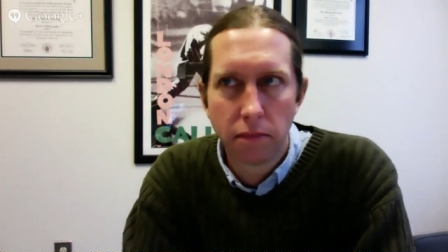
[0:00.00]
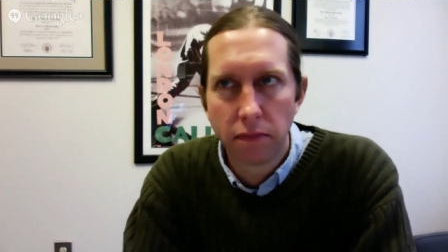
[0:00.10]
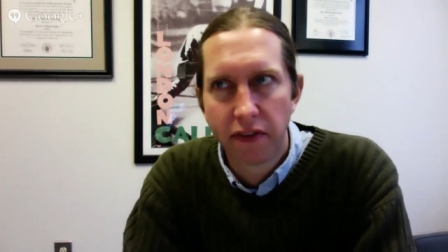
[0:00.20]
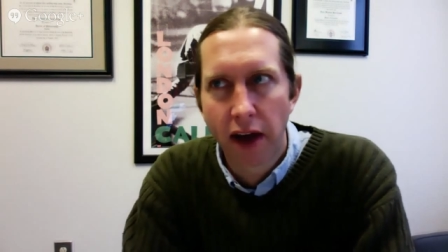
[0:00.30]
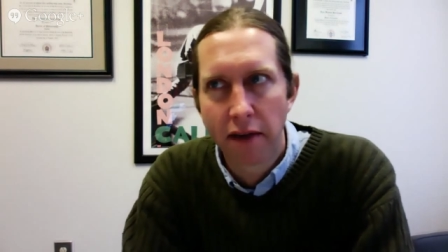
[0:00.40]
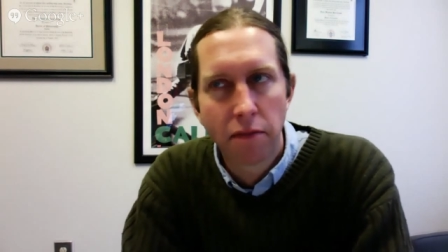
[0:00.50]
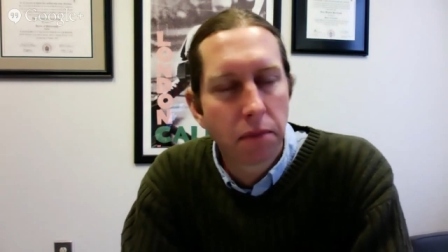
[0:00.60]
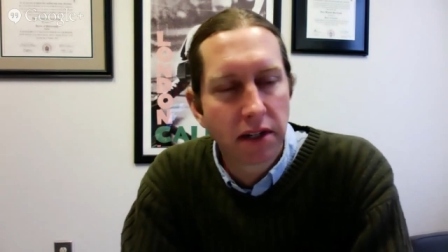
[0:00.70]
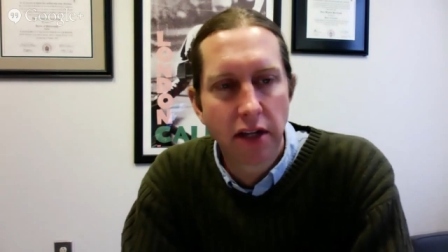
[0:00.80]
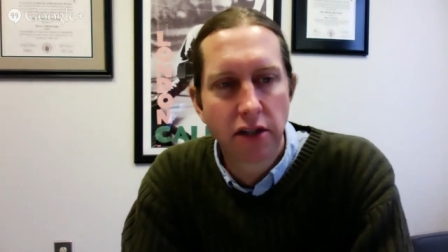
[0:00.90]
5,
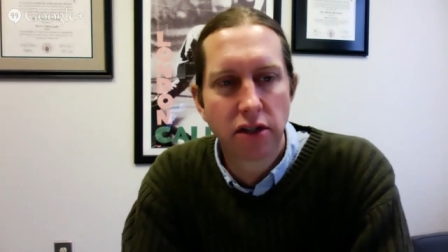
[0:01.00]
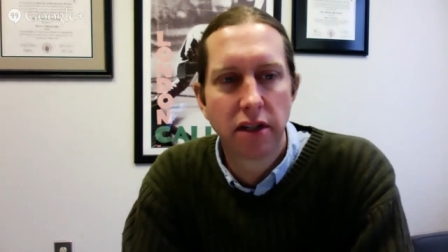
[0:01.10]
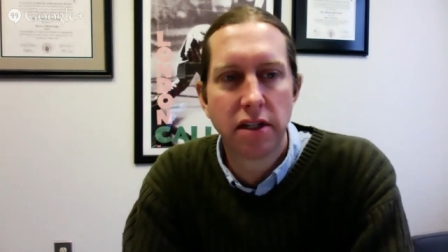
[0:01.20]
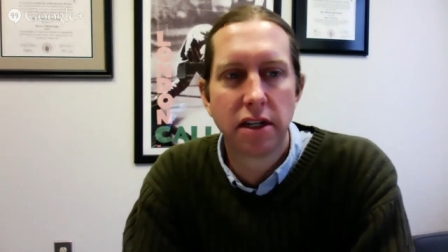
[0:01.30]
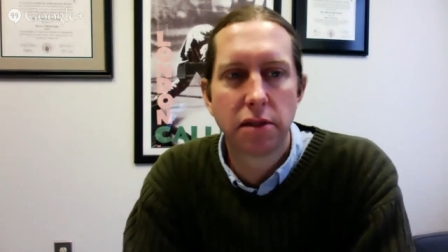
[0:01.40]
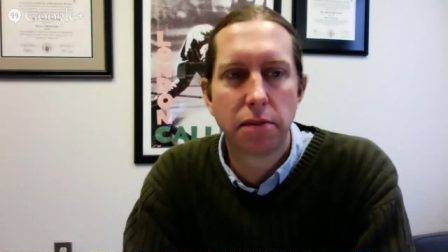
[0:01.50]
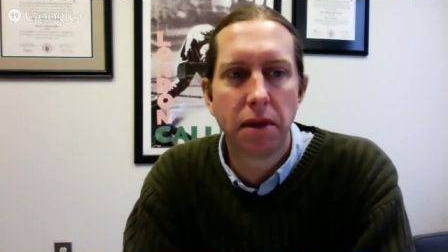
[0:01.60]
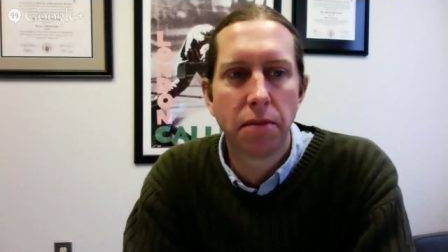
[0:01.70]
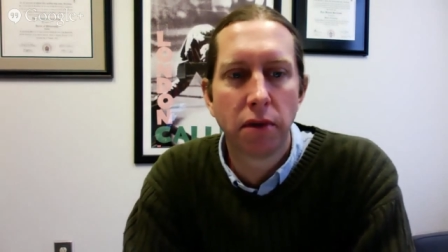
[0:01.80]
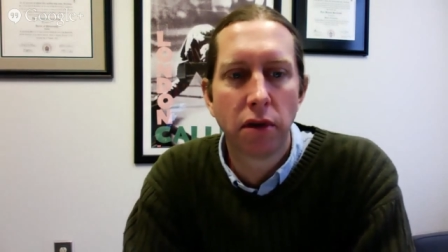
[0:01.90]
potentially 6
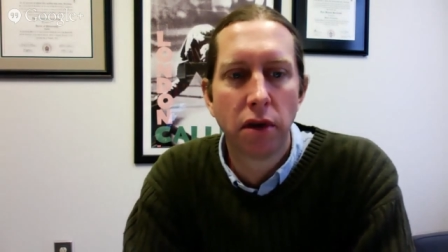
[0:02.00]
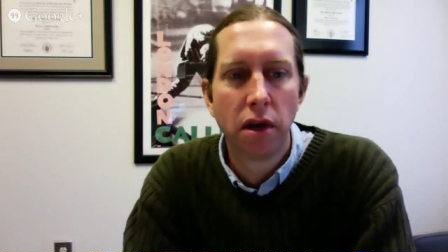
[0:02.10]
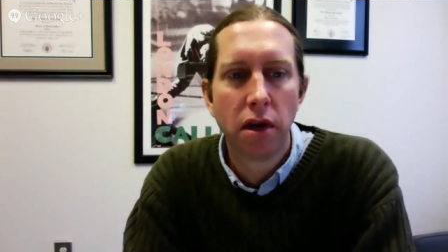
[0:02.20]
people